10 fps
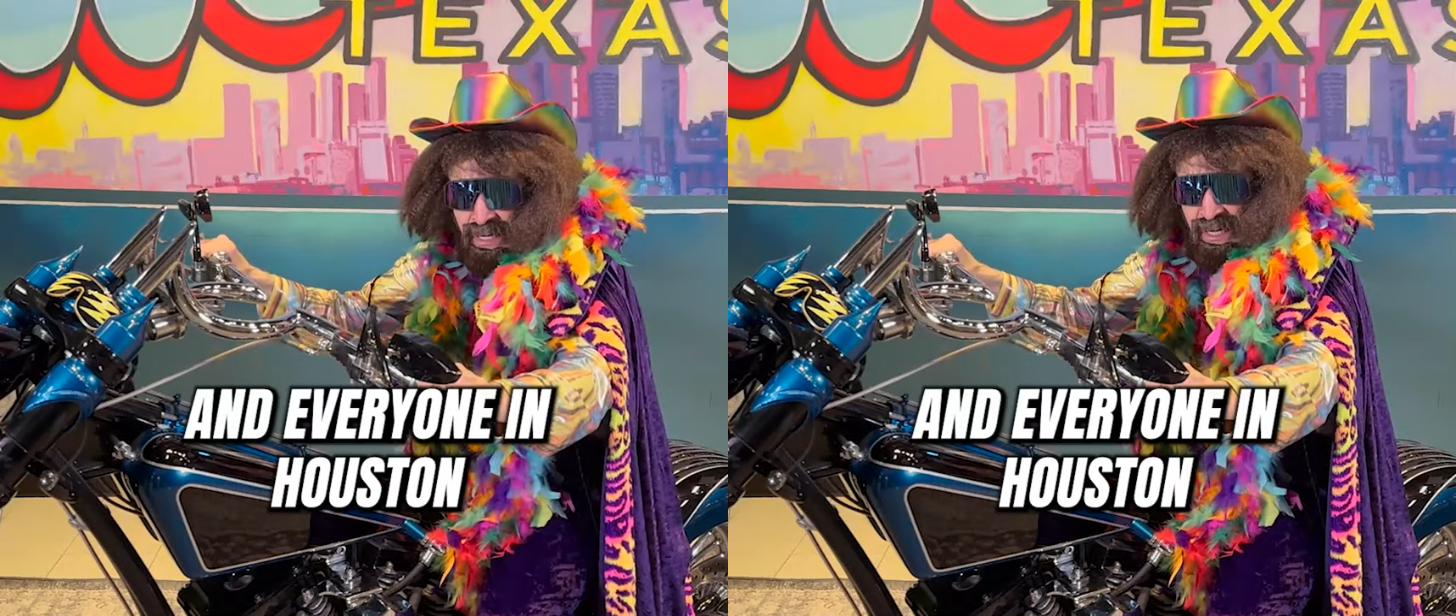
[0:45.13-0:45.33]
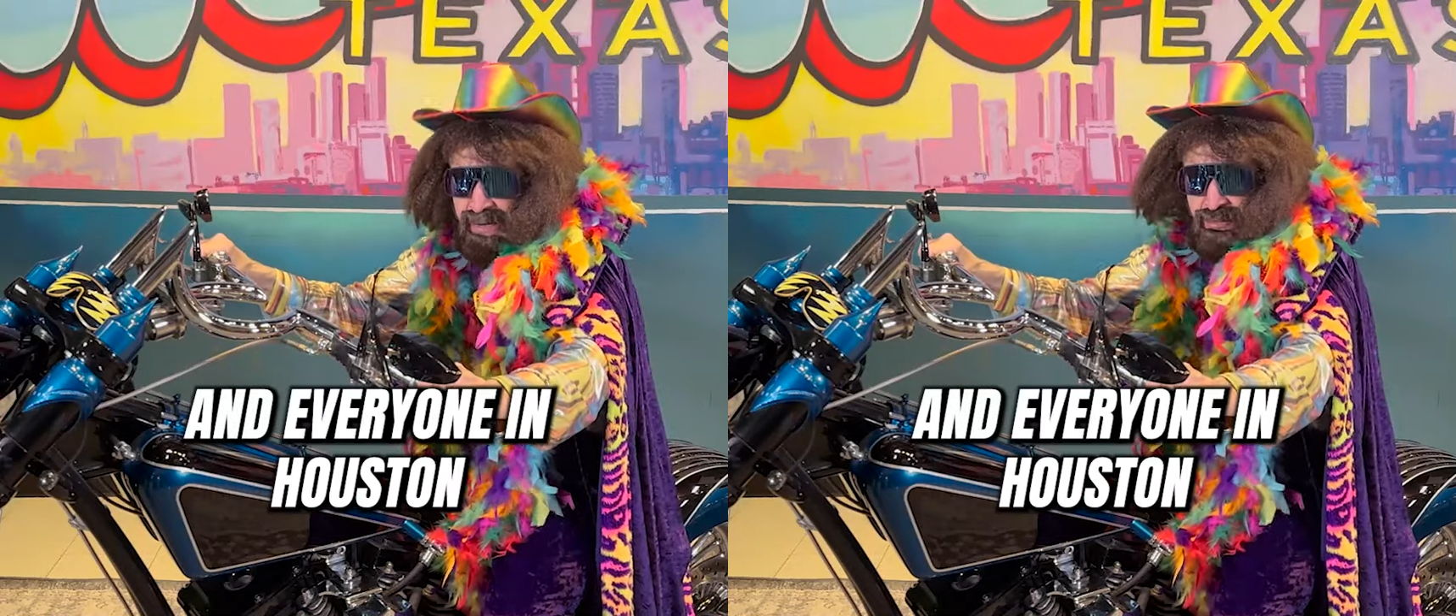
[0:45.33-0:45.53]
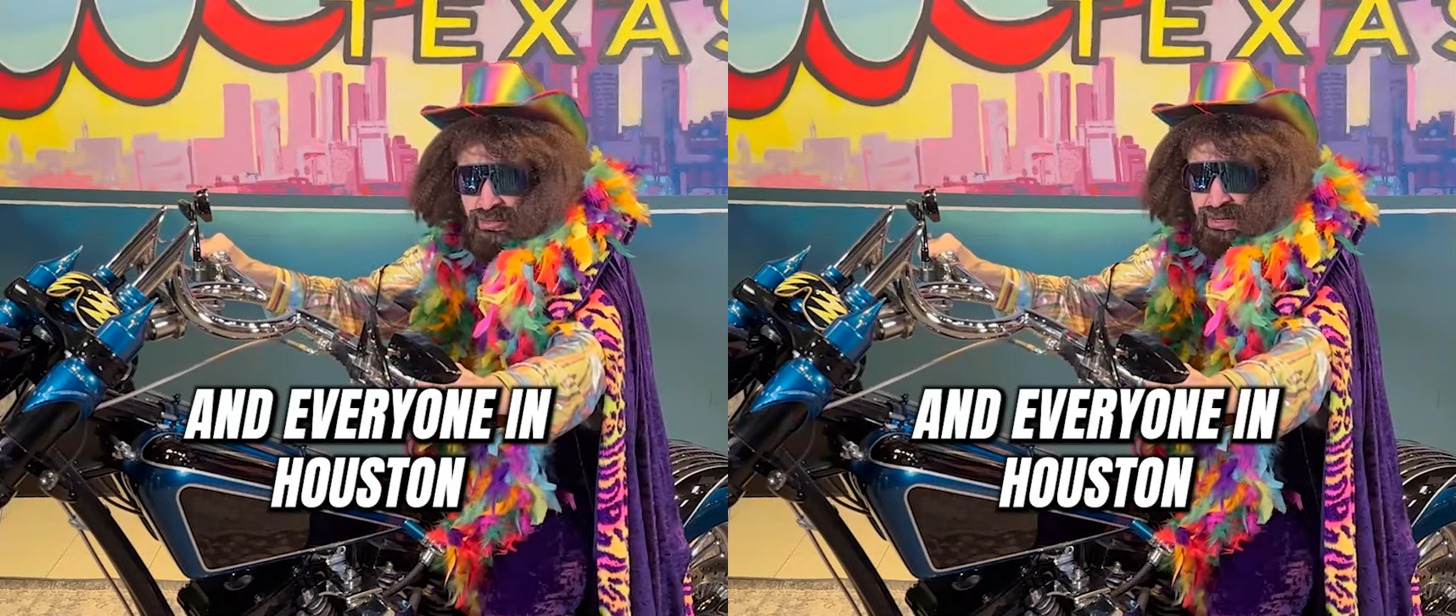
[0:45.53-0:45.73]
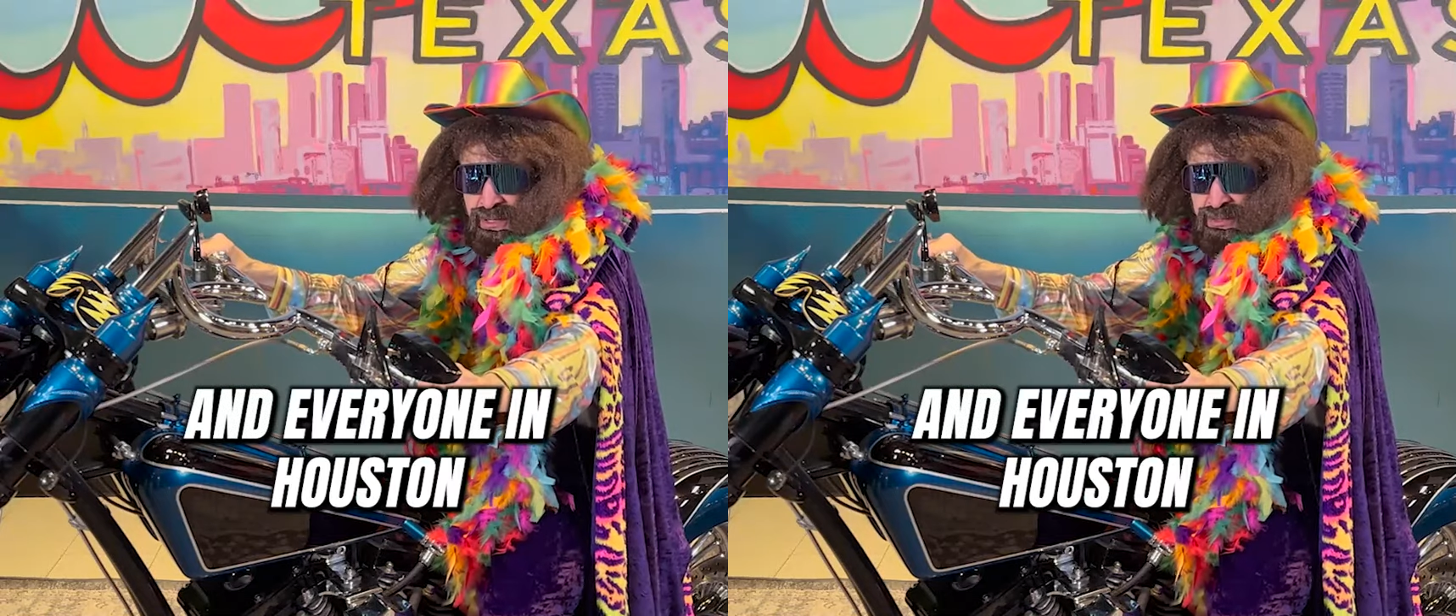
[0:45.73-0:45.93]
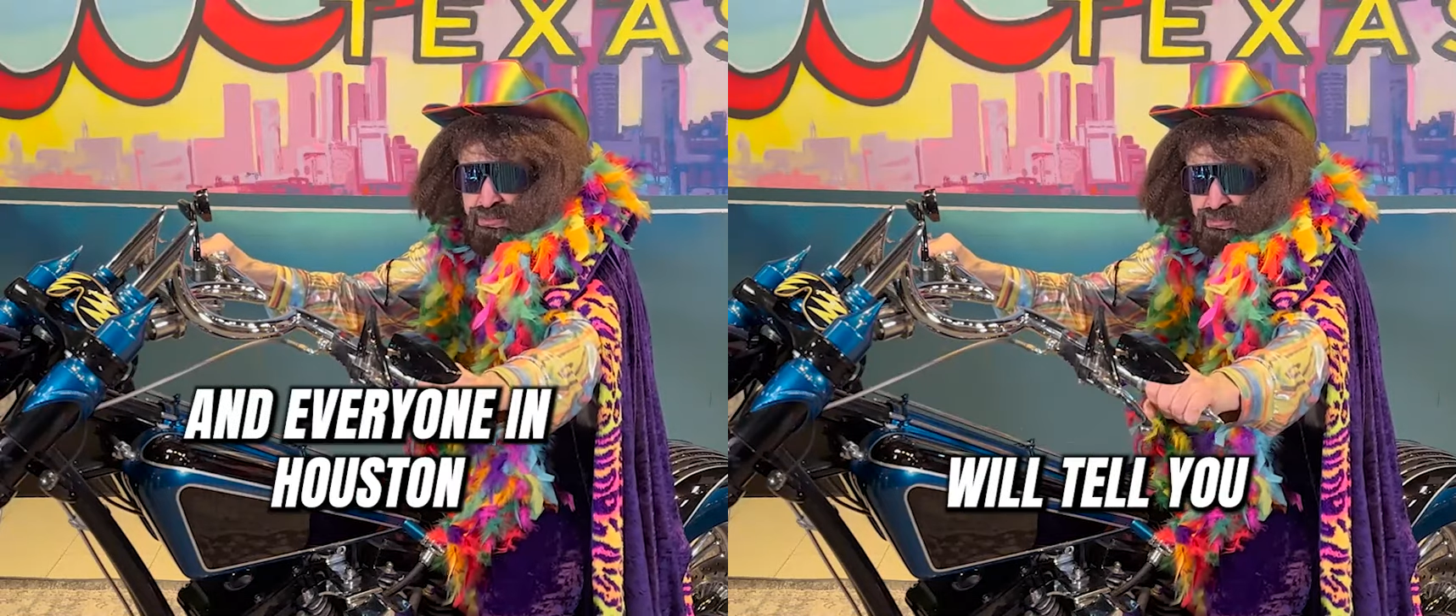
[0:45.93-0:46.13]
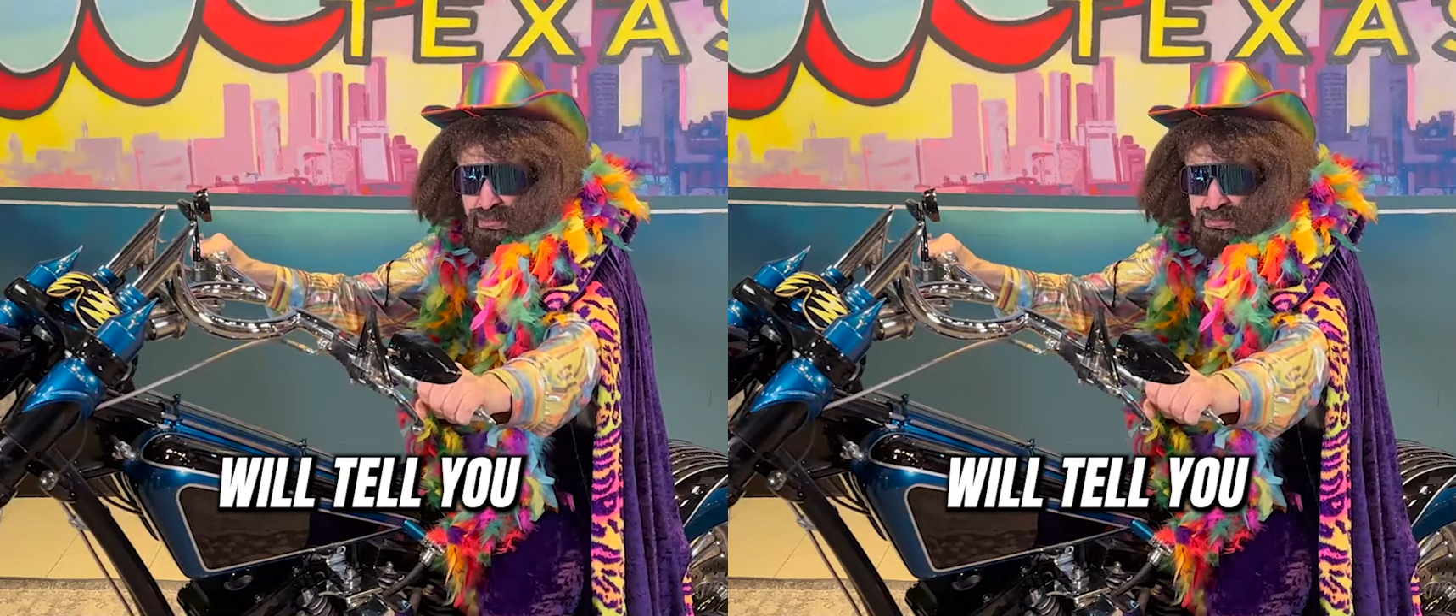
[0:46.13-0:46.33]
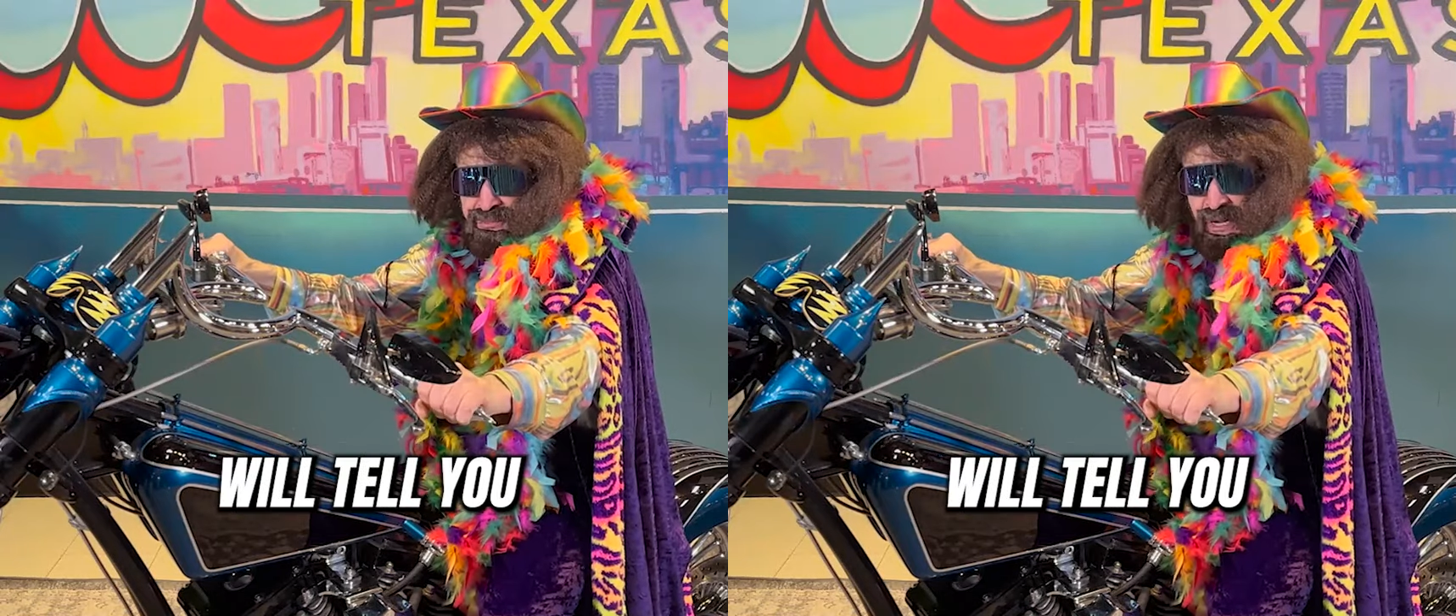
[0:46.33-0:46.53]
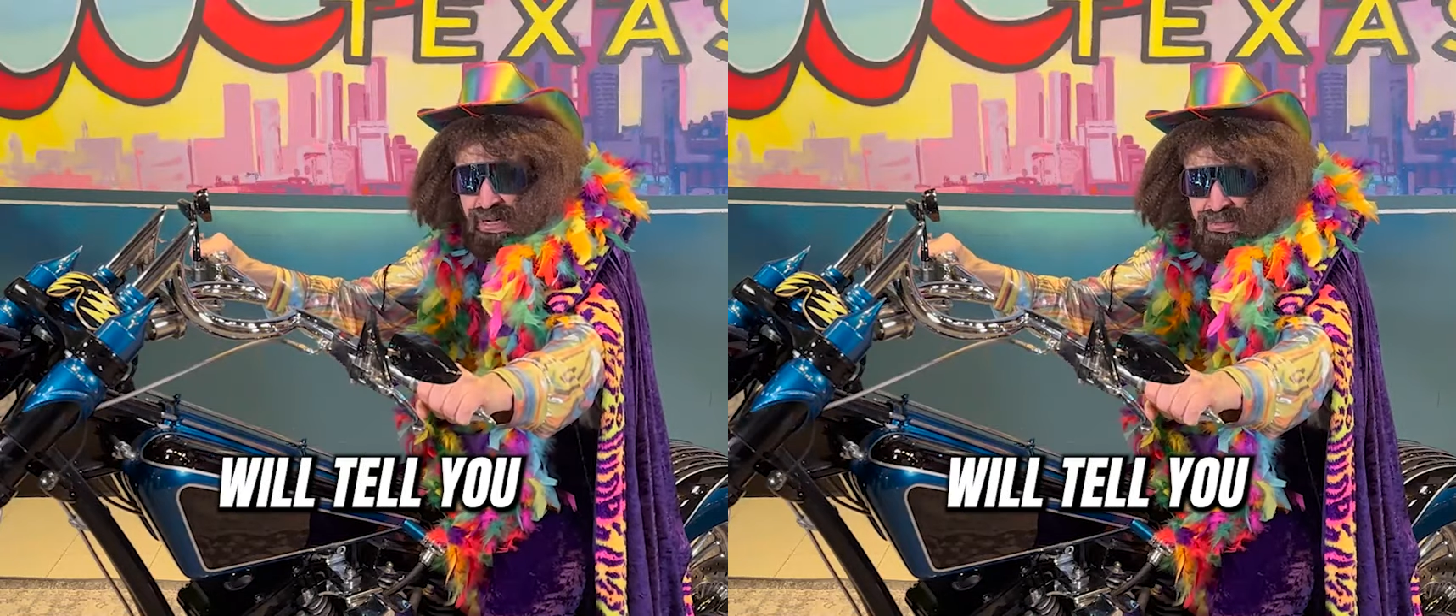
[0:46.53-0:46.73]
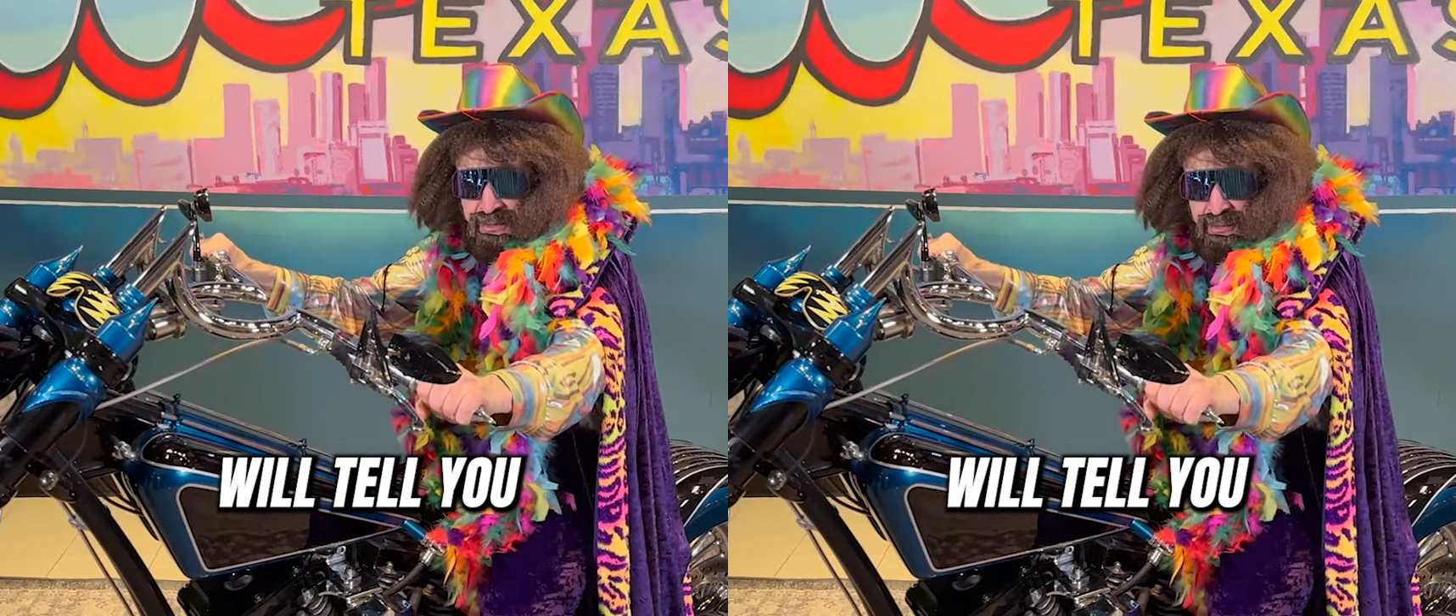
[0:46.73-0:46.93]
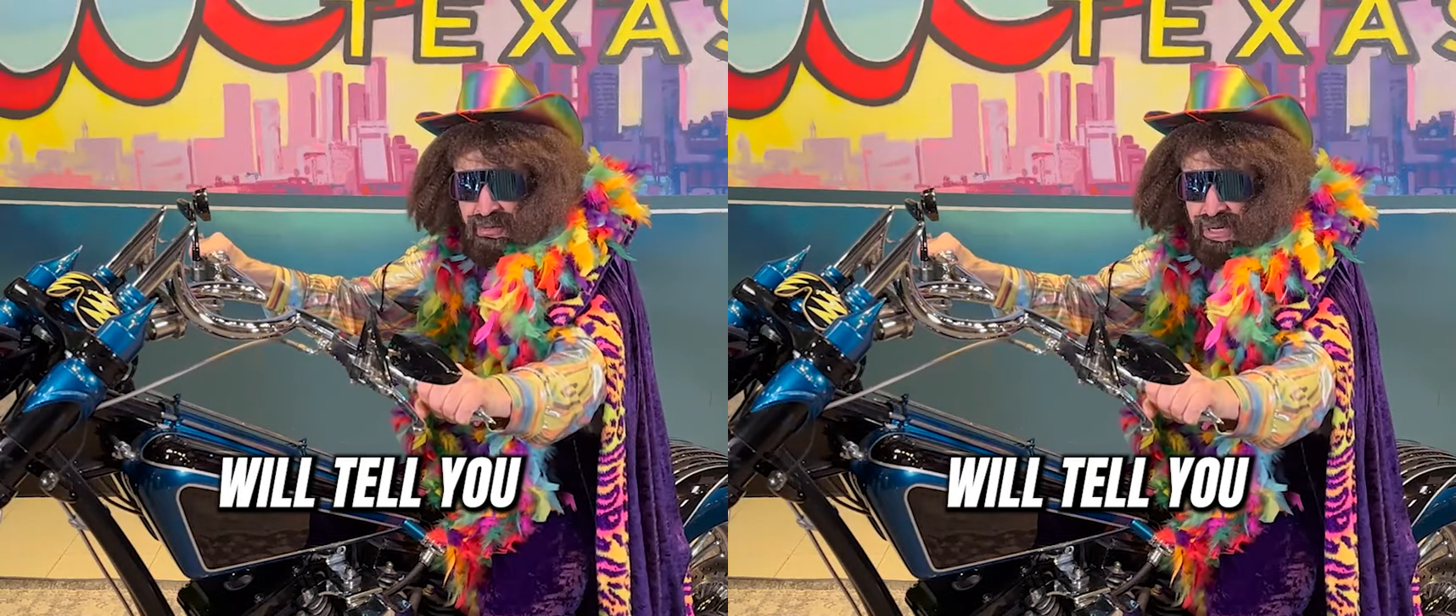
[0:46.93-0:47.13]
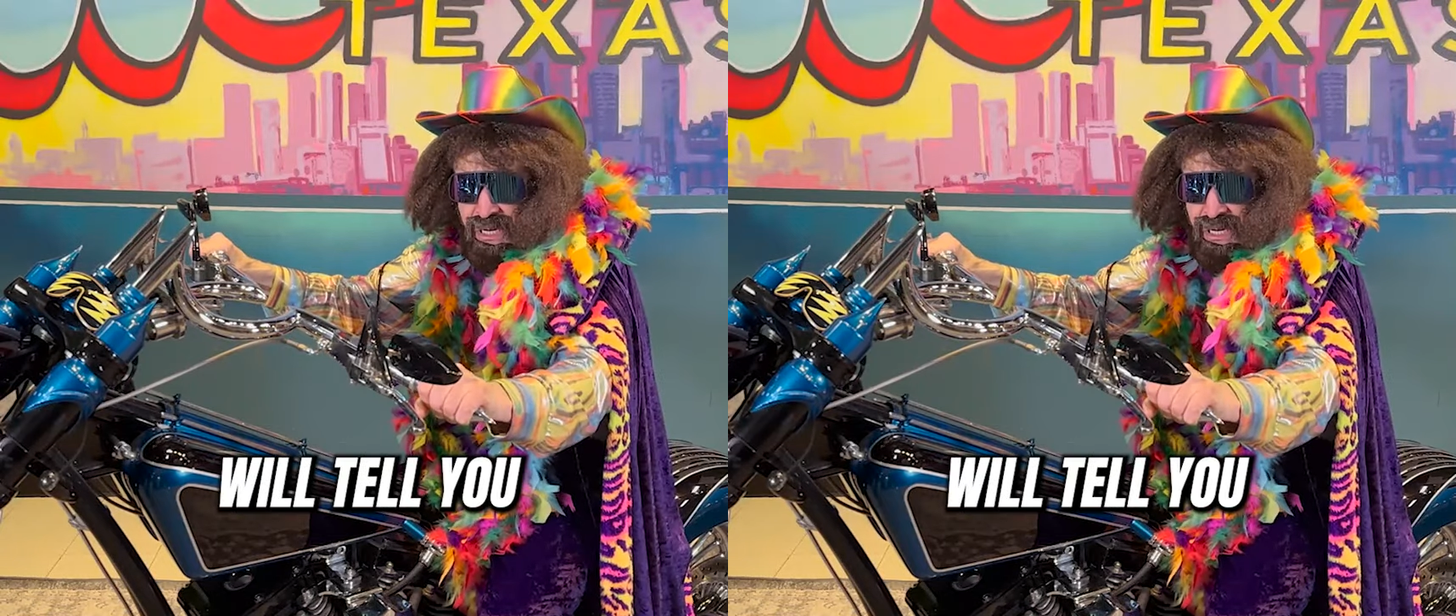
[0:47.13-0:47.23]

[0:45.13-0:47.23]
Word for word: And everyone in Houston will tell you,